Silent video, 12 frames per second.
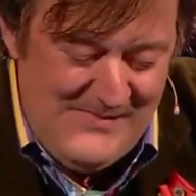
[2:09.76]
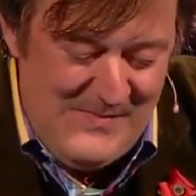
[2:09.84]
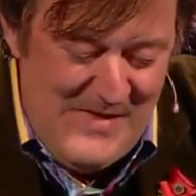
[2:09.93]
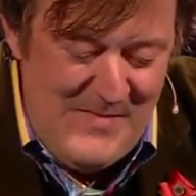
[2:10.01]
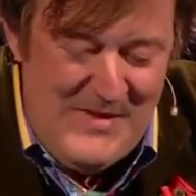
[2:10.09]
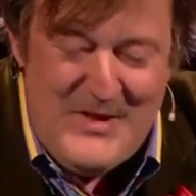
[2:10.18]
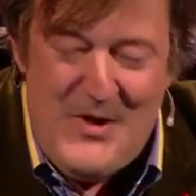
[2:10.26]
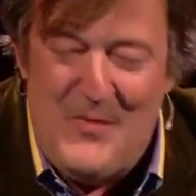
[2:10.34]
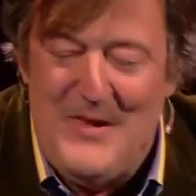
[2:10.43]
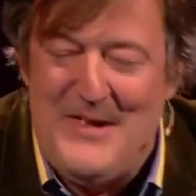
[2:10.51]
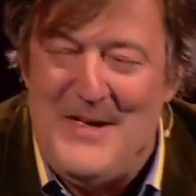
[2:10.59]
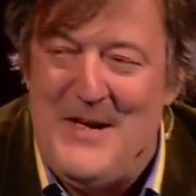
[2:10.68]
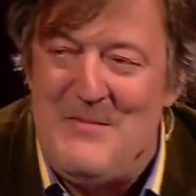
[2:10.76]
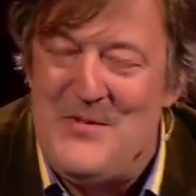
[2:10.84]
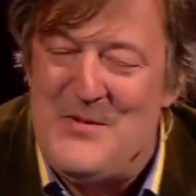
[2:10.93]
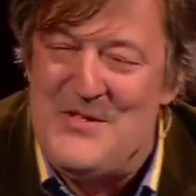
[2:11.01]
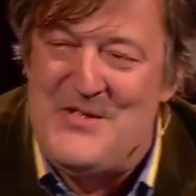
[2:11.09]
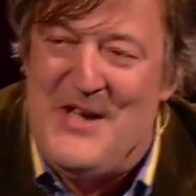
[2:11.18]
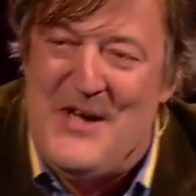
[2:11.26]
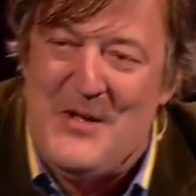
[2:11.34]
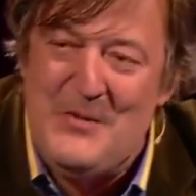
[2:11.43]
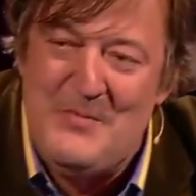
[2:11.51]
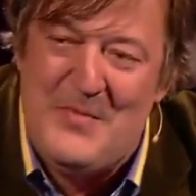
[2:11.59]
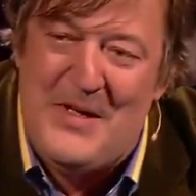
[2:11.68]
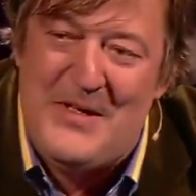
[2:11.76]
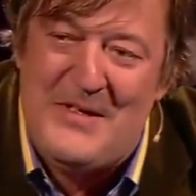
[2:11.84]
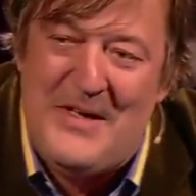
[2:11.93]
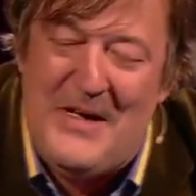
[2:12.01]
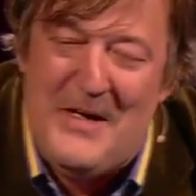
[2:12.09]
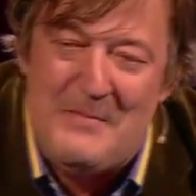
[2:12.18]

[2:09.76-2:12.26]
Maybe a comic name to us now, but